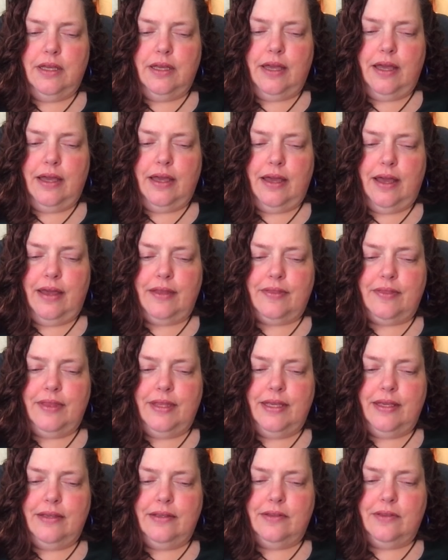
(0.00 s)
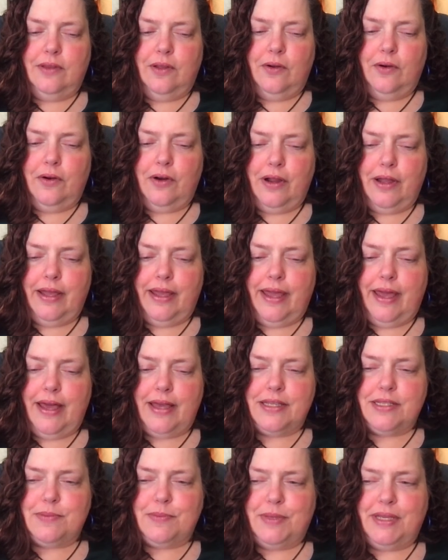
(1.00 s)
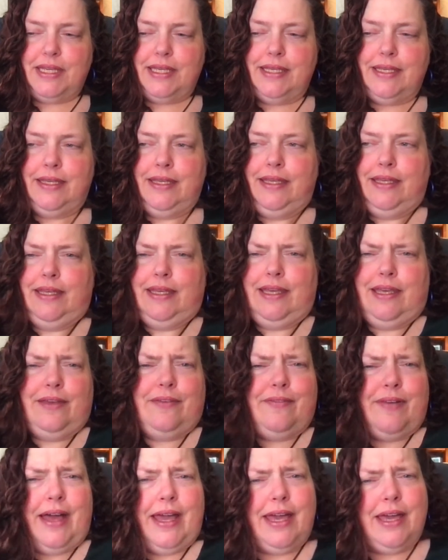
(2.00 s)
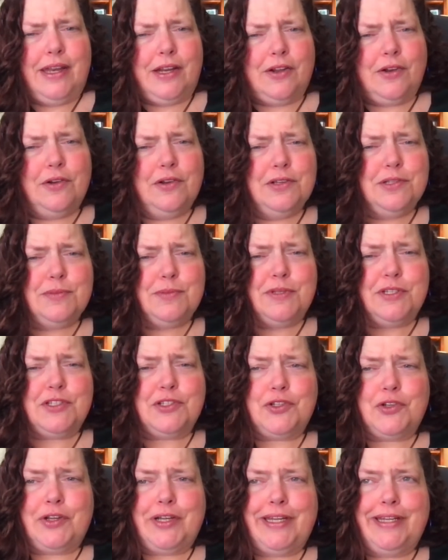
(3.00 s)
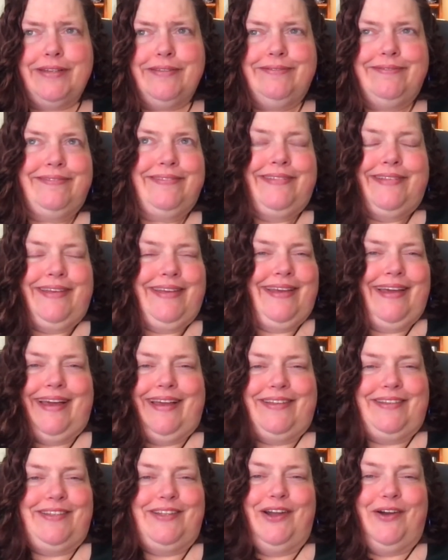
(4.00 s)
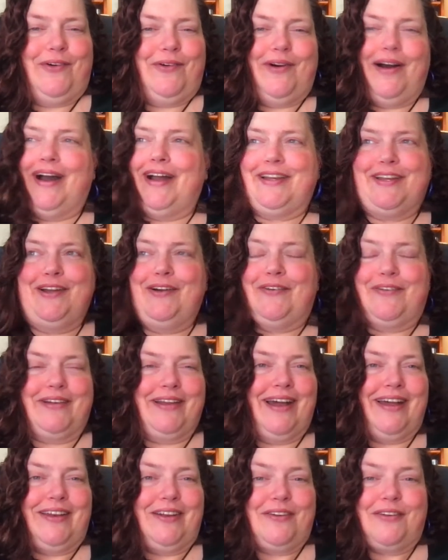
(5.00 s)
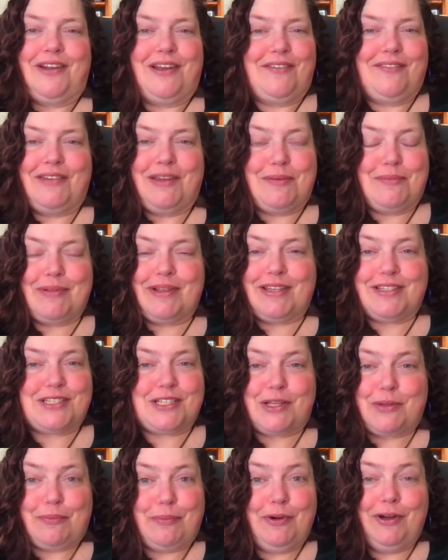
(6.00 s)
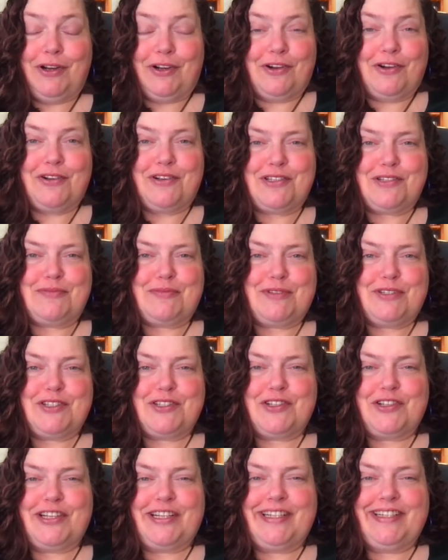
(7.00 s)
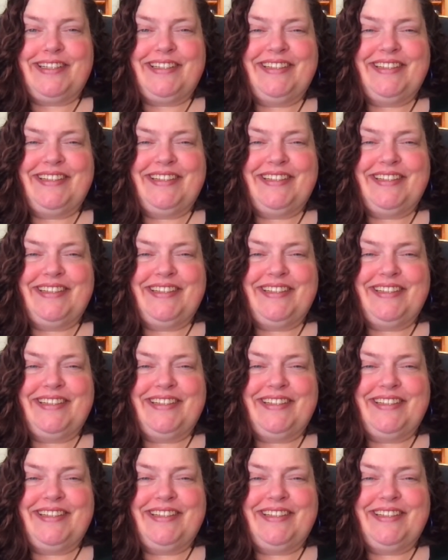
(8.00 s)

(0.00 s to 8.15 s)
I think Laura asked me if I had a Christmas tree. And no, I don't. I don't have any place to put a Christmas tree.